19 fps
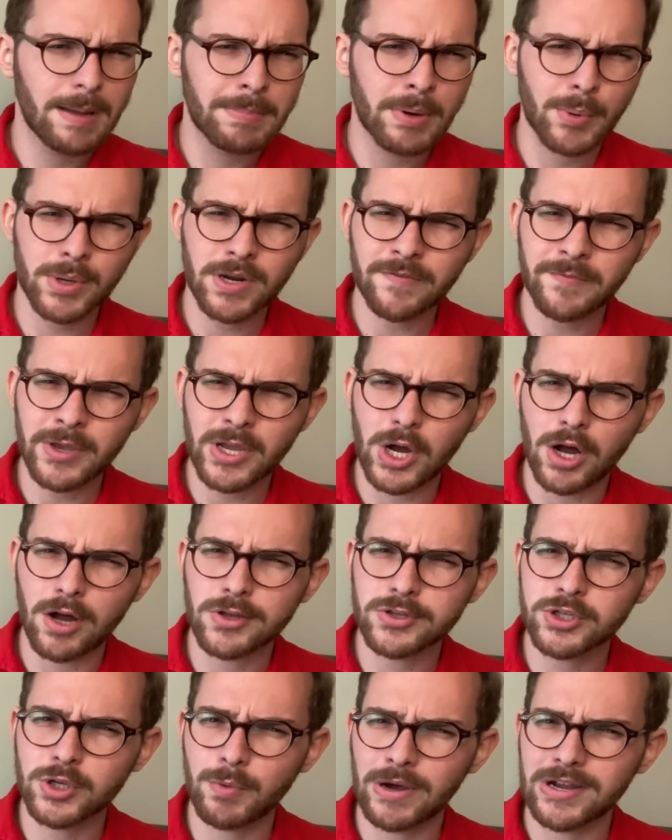But what if we
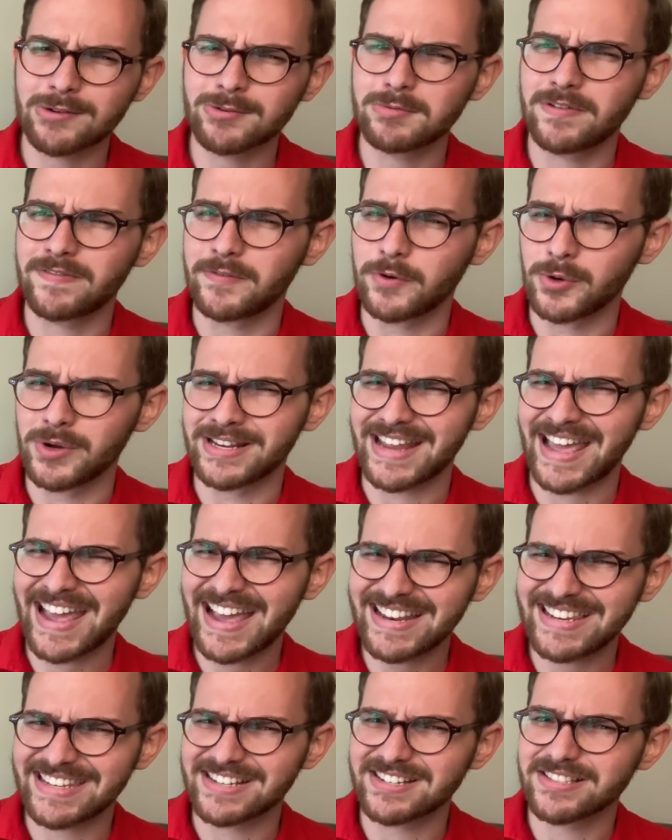also want to avoid
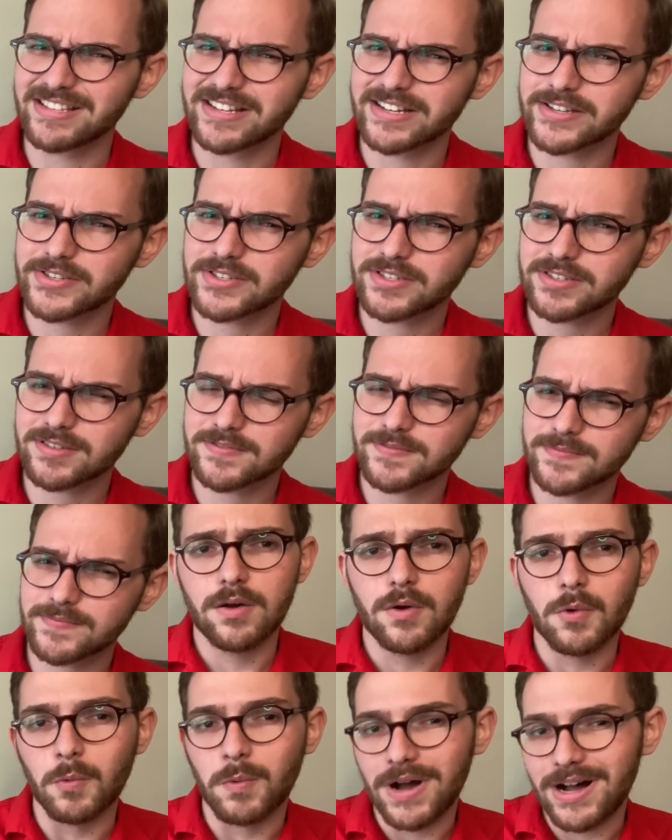anti-cliques?
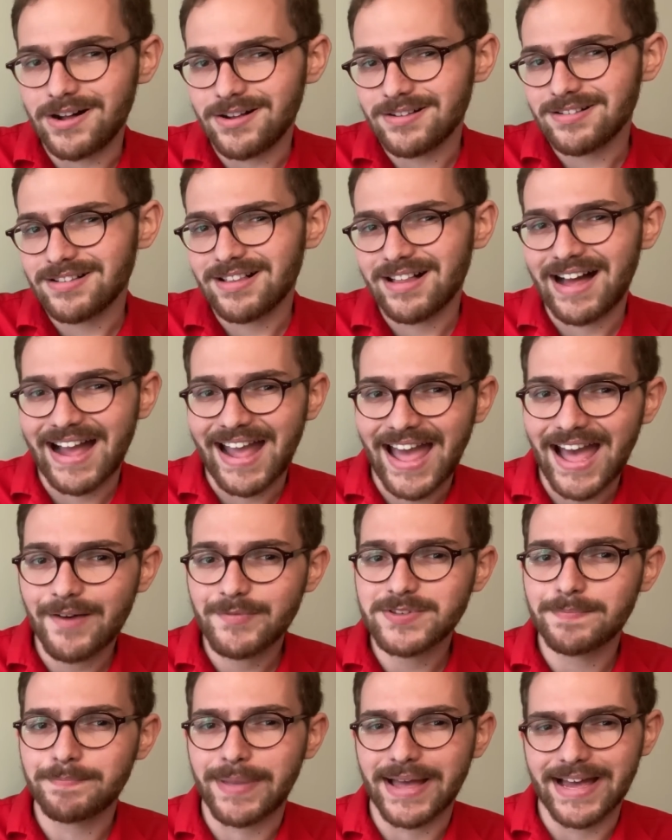Well, I
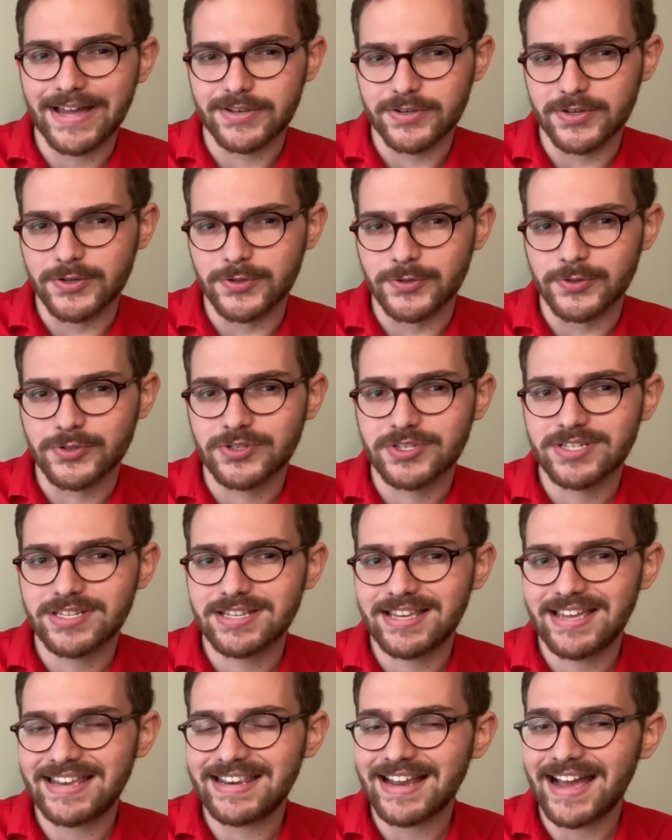have some bad
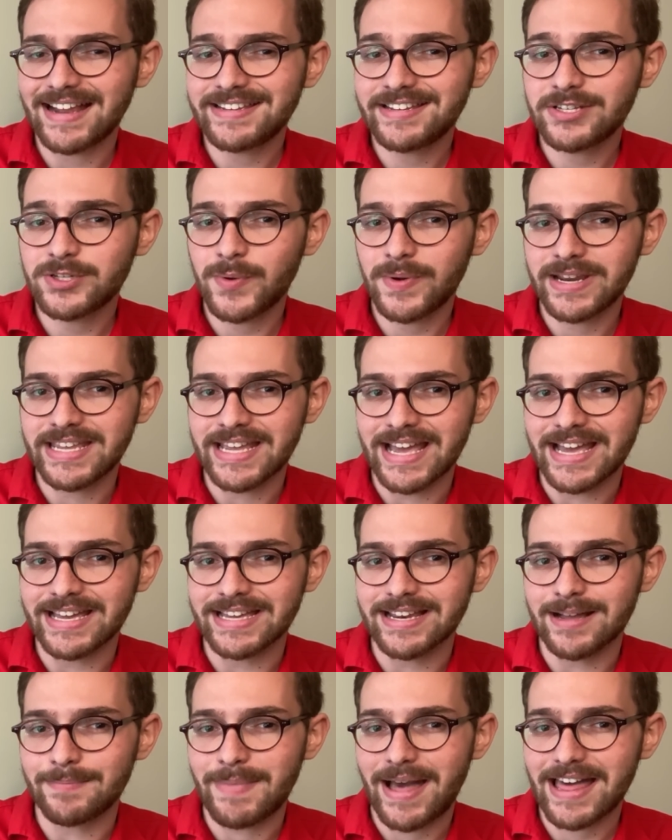news. In
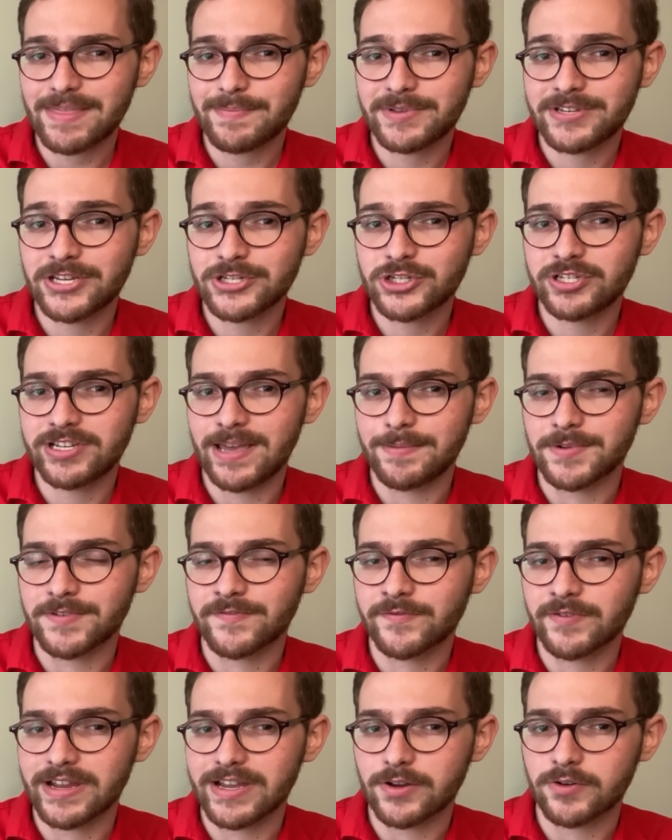1928, a mathematician named
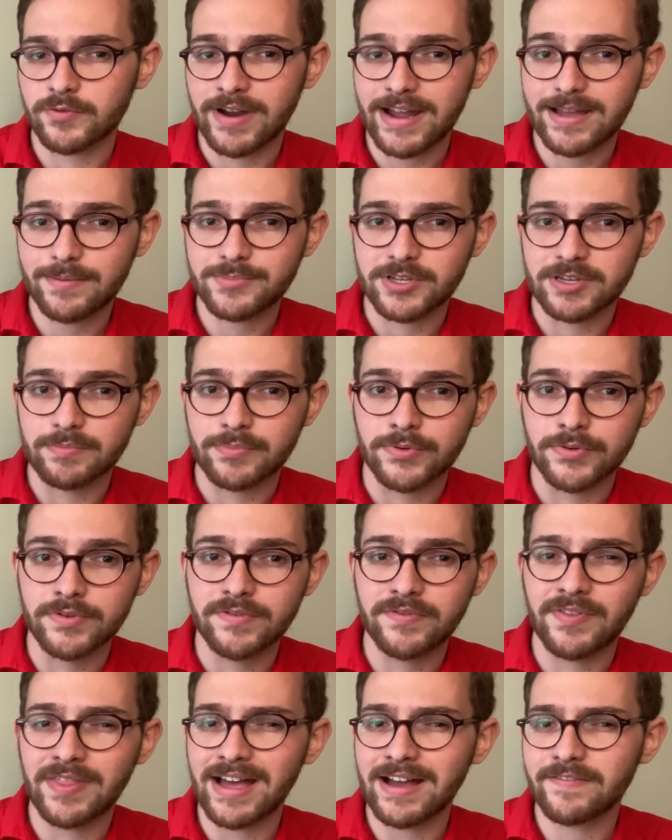Frank Ramsey
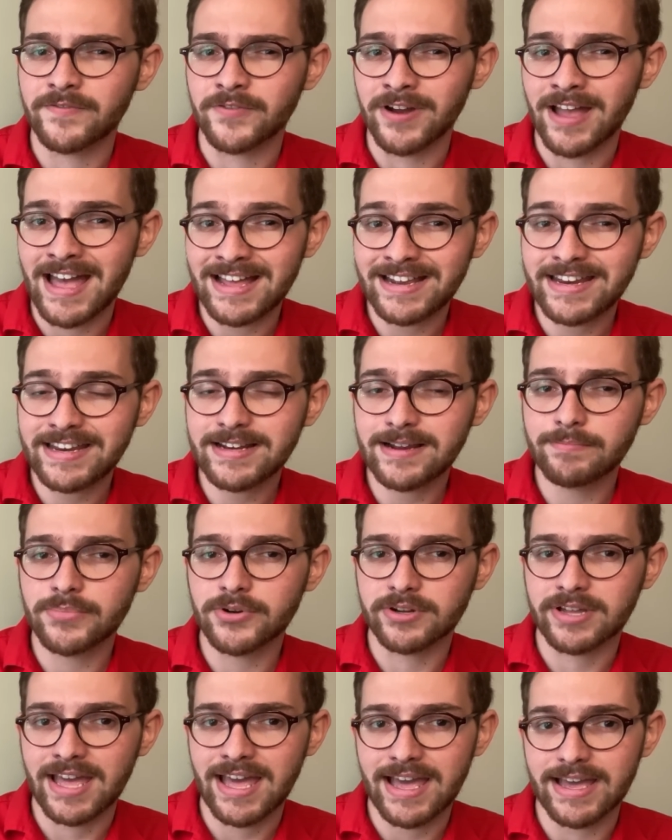proved that for any
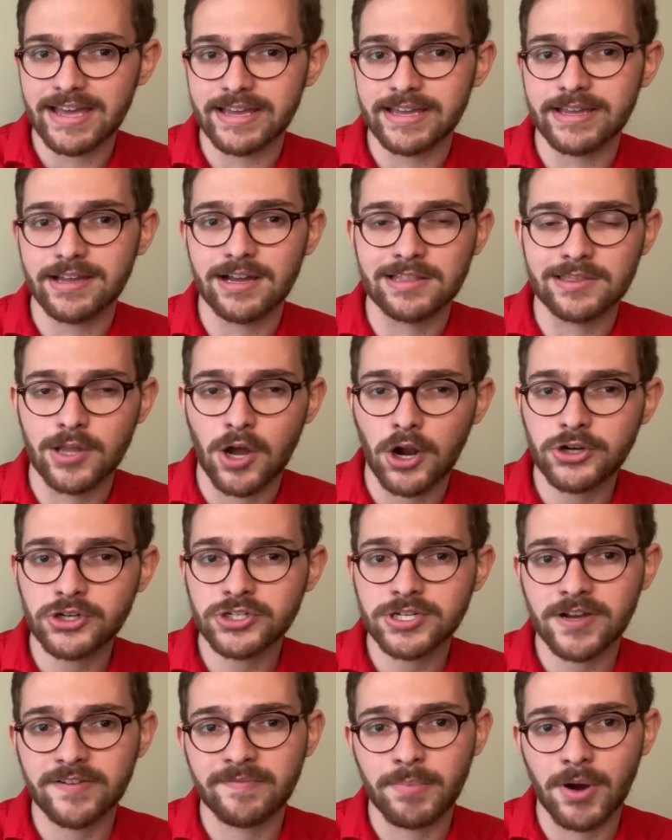number k, a
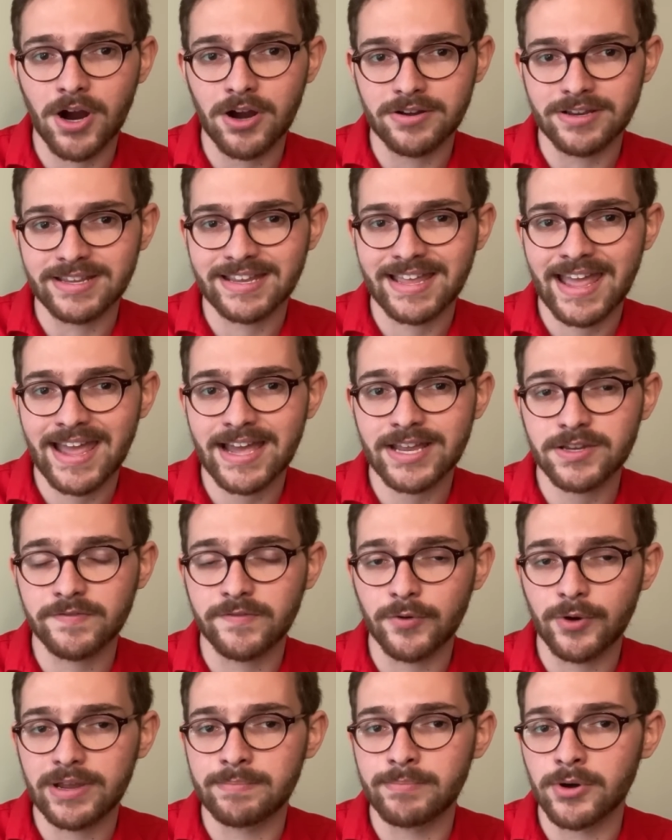large enough party can't
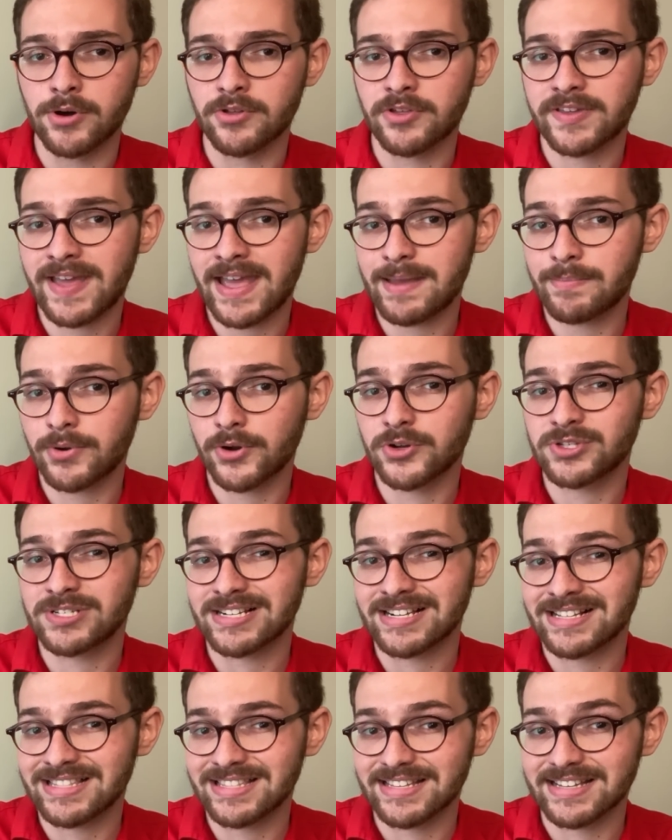avoid both
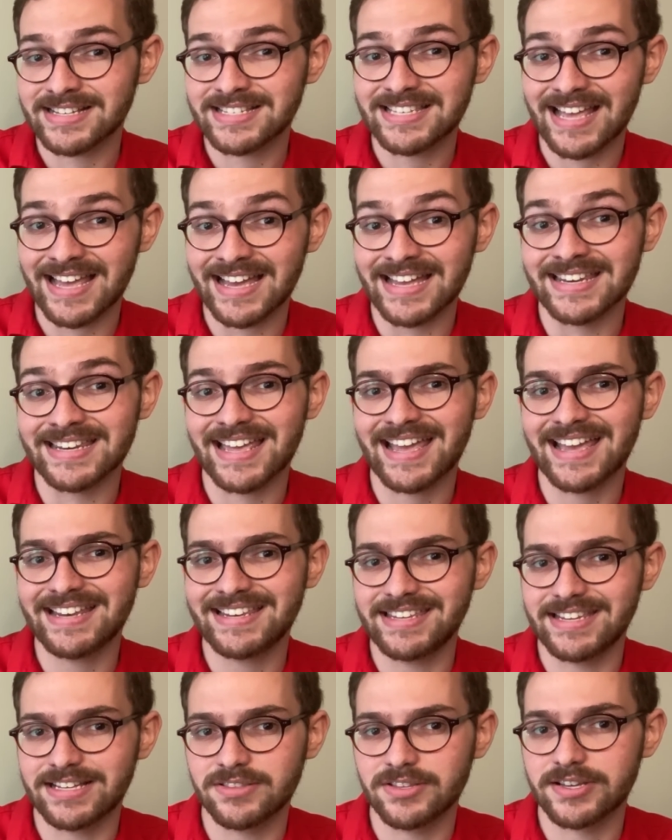k-person cliques and
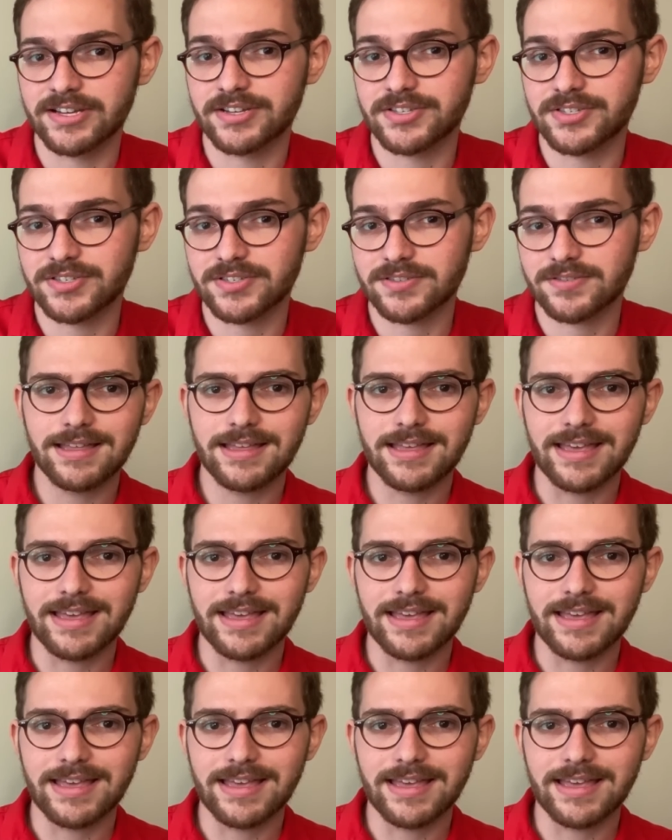anti-cliques.